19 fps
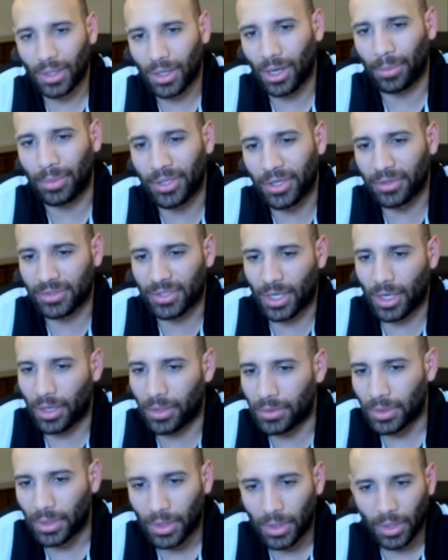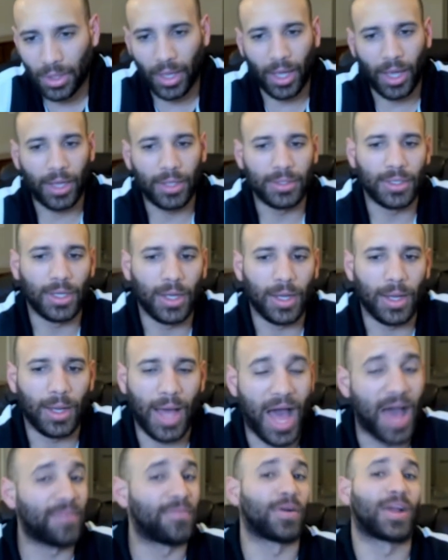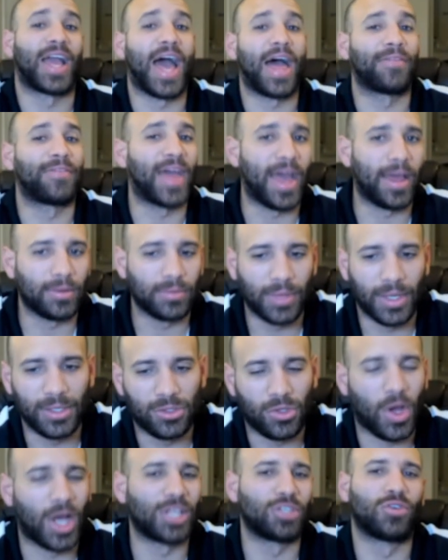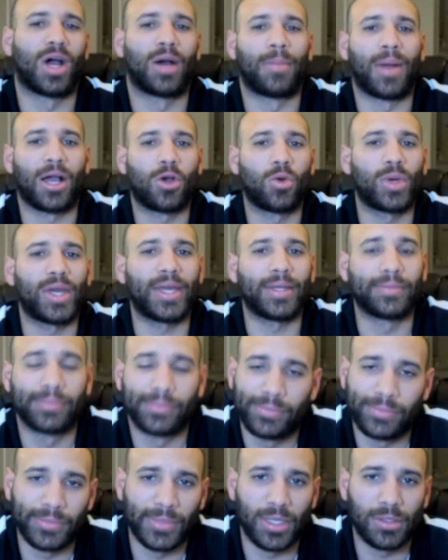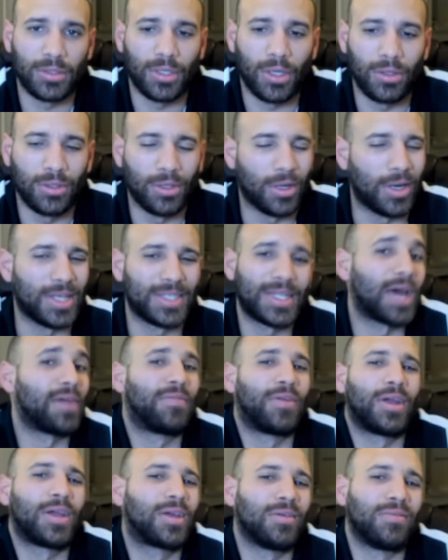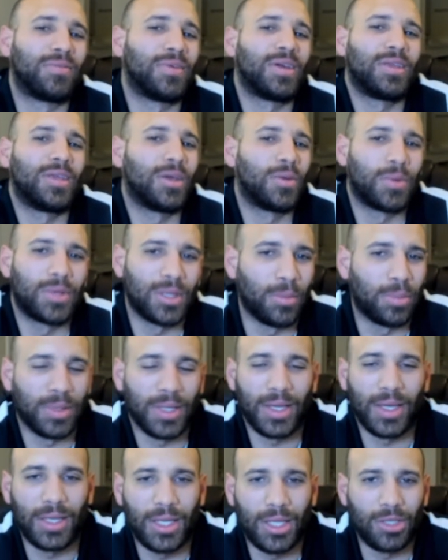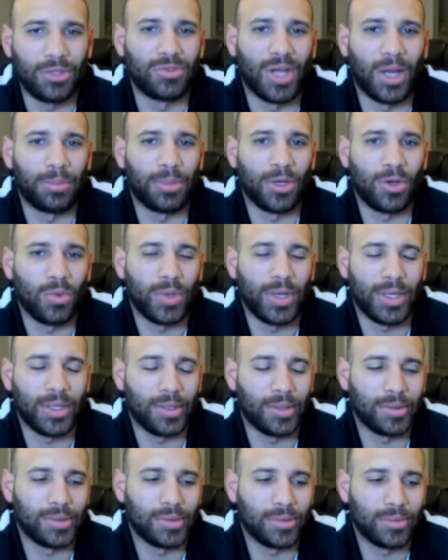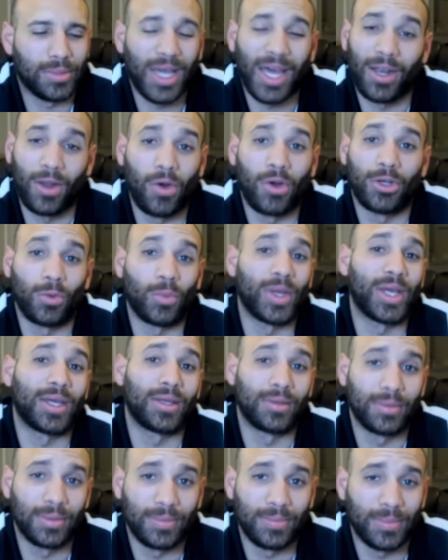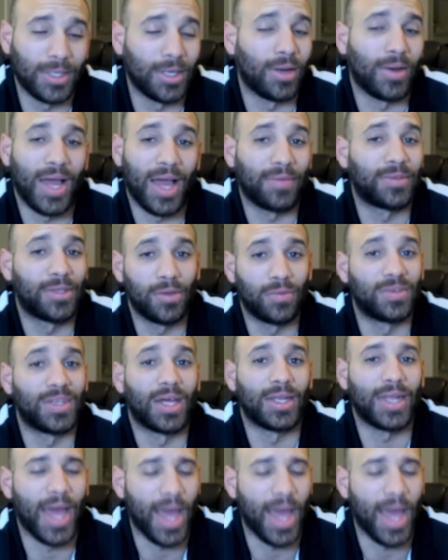couple years ago and I forgot that. And so I dropped my queen. And so, you know, that's not very convenient when you're playing and you drop your queen. It's kind of hard to win, you know, after you've done